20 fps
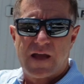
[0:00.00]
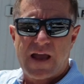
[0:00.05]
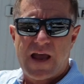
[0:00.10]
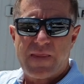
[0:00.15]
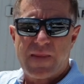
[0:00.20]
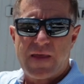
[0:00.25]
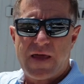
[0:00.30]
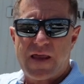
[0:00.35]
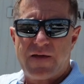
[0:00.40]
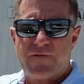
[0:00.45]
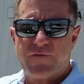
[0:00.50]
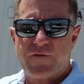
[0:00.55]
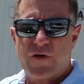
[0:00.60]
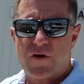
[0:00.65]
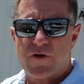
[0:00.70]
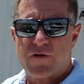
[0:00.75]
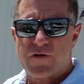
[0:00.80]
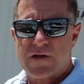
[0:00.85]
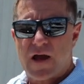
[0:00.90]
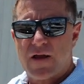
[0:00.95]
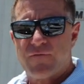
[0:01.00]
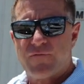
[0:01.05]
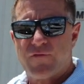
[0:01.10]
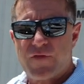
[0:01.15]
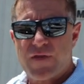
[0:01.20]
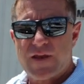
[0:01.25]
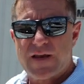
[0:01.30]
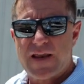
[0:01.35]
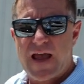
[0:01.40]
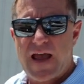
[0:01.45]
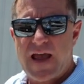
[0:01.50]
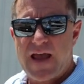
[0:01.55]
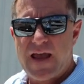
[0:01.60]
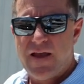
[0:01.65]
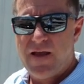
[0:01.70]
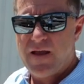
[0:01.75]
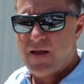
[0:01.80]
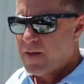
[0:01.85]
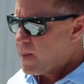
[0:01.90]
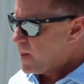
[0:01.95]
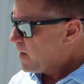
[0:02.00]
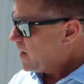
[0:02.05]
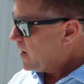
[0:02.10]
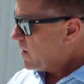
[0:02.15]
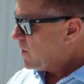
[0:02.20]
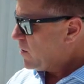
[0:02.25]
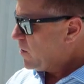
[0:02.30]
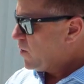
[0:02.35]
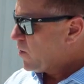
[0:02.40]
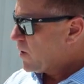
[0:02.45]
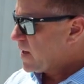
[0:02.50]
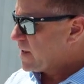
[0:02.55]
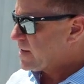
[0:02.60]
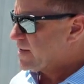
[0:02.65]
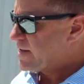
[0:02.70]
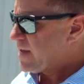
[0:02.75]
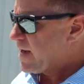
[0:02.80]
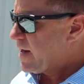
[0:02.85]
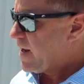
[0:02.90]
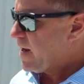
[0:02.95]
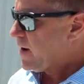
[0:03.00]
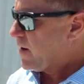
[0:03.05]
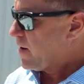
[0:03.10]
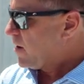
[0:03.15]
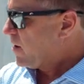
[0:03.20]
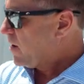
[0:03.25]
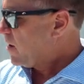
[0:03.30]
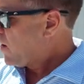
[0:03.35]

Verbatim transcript: And then if you're done for the day and you want to sit here,